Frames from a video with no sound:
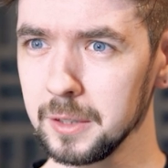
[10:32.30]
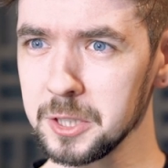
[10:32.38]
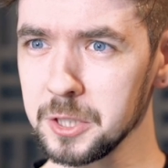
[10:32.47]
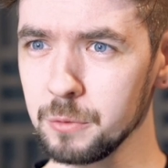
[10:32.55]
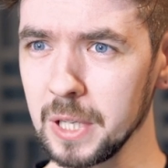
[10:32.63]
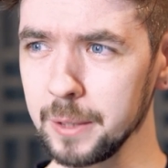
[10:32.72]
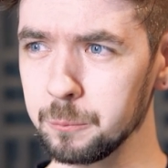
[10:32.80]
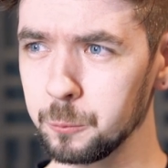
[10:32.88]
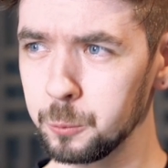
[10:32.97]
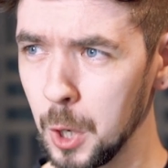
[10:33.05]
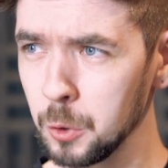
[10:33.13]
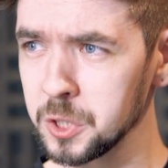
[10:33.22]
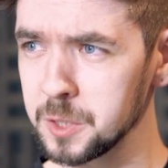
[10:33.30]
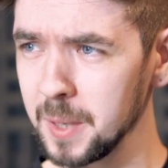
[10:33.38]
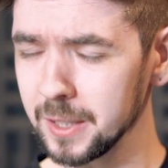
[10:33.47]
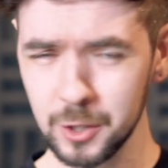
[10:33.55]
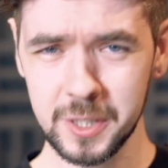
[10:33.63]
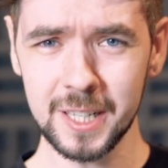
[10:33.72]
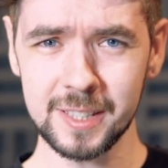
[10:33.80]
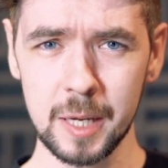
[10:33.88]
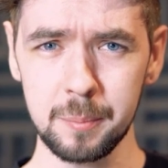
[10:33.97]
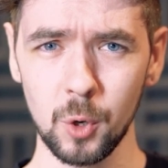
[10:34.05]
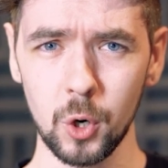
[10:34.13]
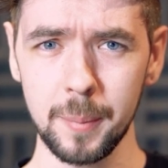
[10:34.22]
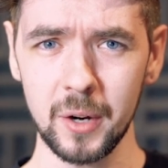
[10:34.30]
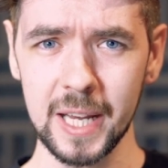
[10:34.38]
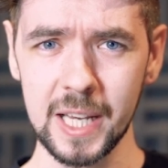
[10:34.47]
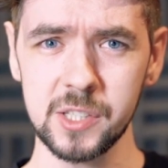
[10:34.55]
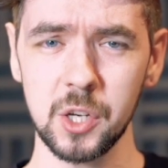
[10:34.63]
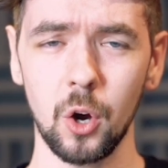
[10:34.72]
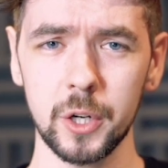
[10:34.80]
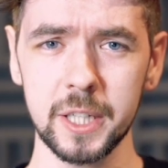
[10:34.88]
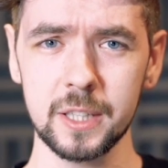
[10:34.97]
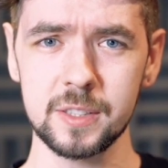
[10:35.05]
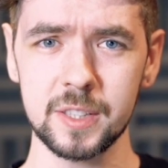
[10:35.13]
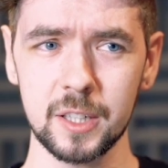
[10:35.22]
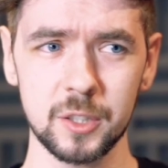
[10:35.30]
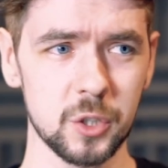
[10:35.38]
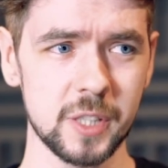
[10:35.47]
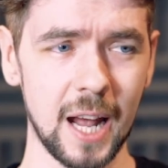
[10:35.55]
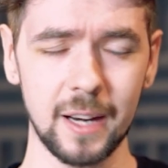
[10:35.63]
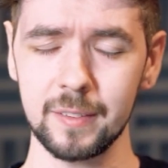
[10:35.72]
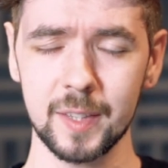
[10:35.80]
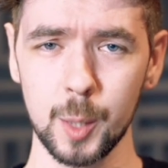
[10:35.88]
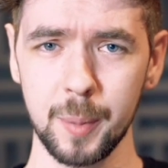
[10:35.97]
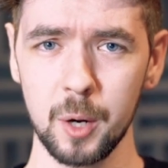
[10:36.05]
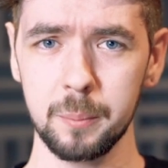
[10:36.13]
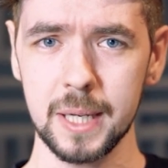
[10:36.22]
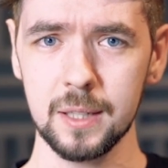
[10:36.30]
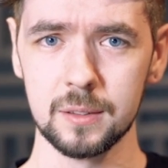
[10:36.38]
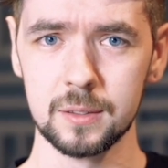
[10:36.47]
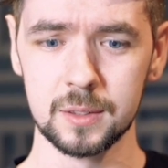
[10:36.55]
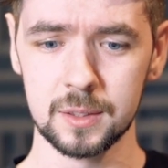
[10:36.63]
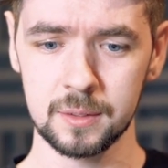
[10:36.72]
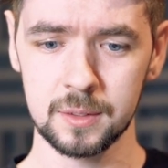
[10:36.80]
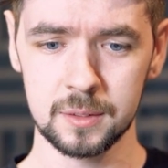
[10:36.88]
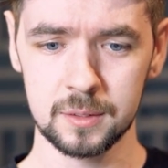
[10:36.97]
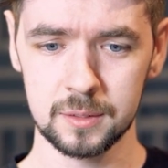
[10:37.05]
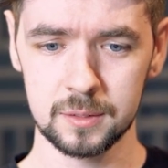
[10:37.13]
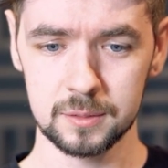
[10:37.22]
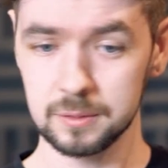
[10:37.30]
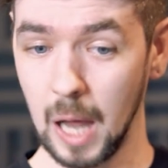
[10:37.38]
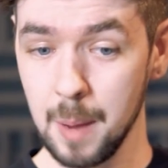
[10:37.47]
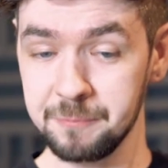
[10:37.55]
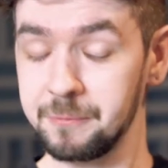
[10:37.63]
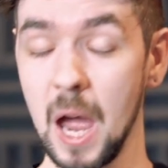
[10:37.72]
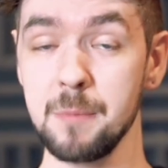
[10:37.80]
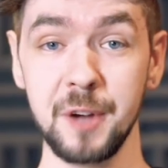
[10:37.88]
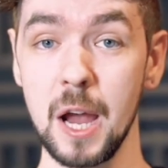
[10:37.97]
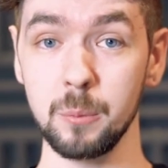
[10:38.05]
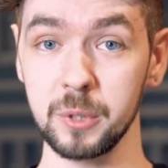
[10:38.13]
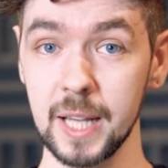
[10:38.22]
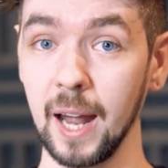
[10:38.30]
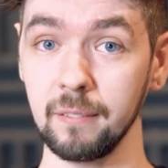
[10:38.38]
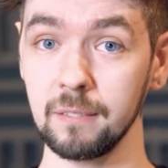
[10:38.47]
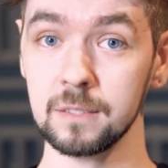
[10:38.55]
Doesn't really roast me. Doesn't that say more about his audience than it does anything about me? I'm I'm fine with that.